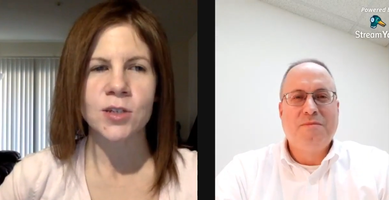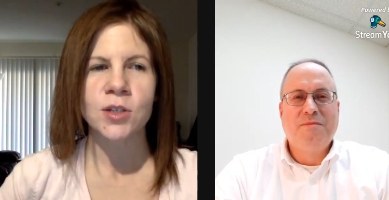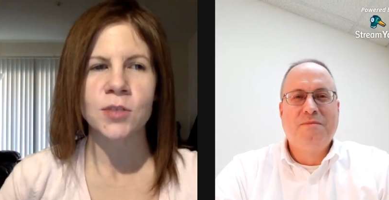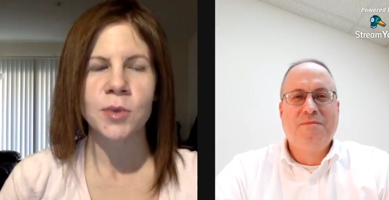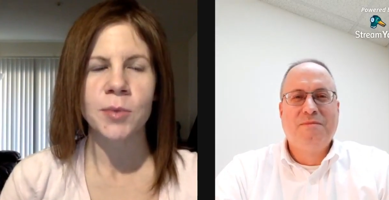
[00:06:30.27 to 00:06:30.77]

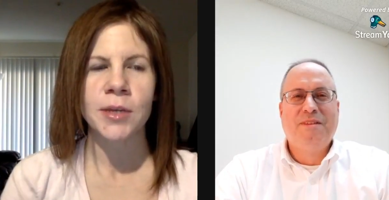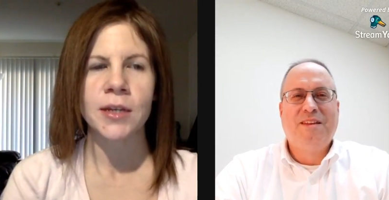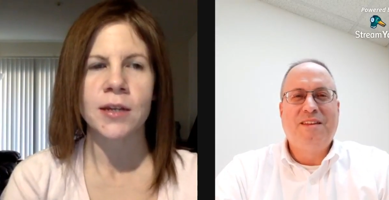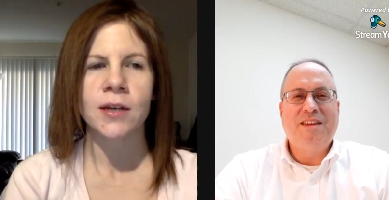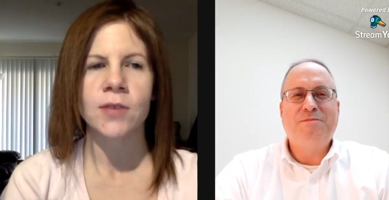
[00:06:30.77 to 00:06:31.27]
Speaker 1: Chris, we might
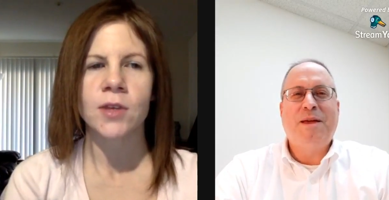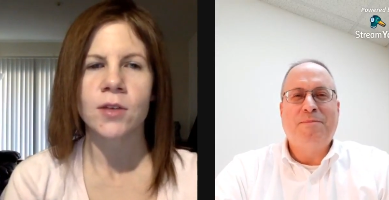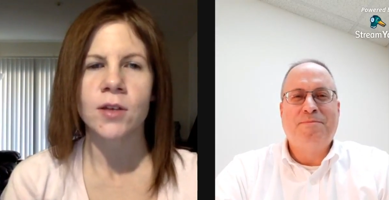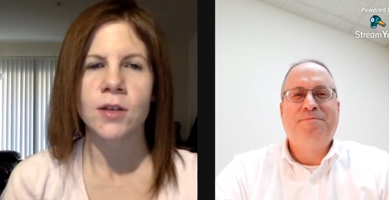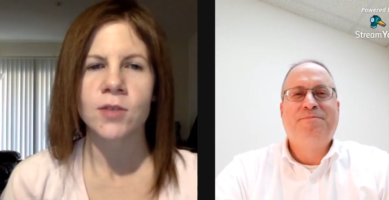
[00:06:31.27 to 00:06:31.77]
need to have
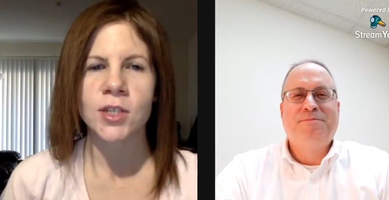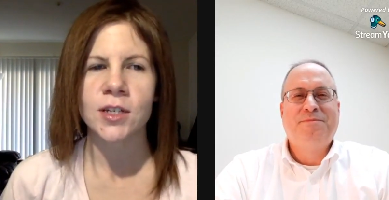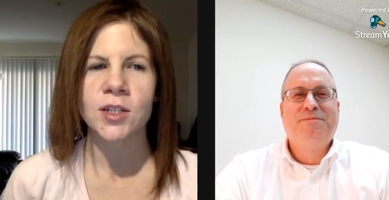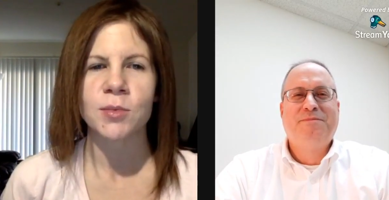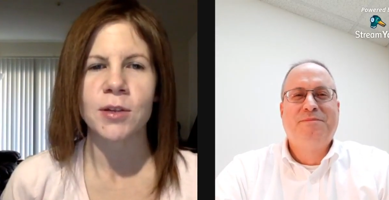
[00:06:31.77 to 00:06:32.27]
another
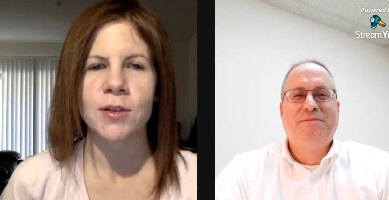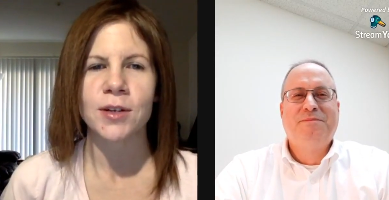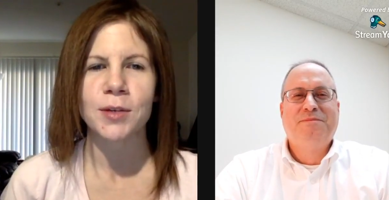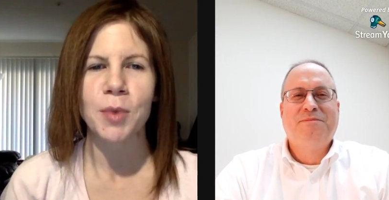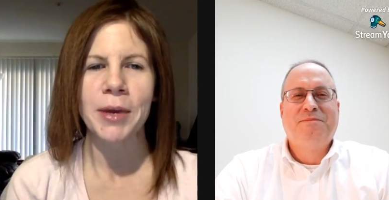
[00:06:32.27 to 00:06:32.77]
conversation about
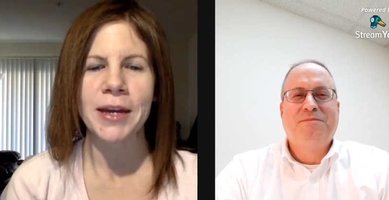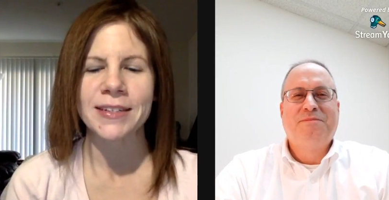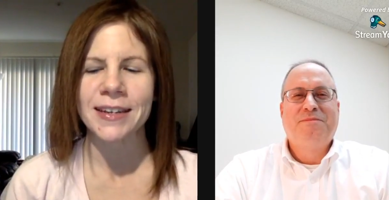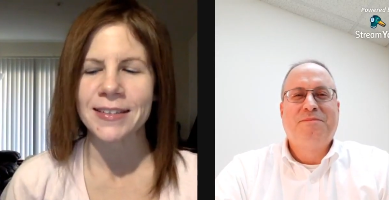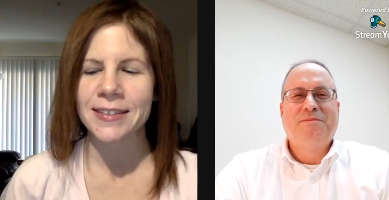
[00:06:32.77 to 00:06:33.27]
looking at my
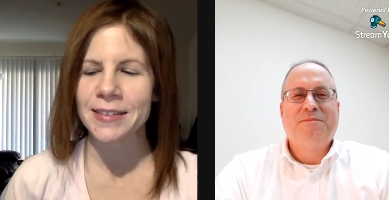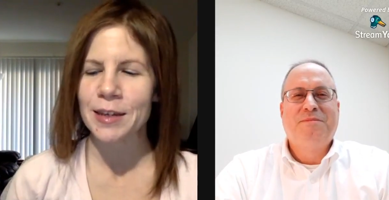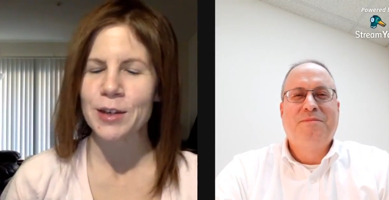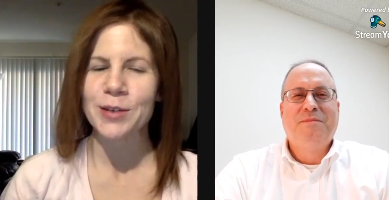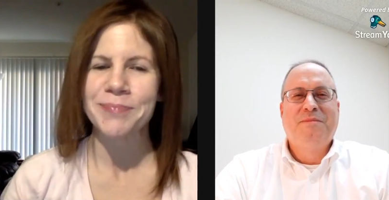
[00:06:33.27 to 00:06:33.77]
past taxes
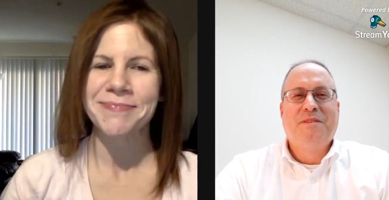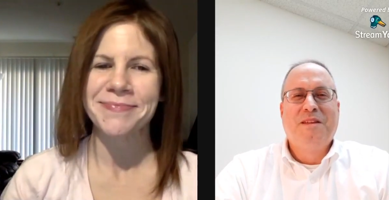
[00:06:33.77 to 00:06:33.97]
later.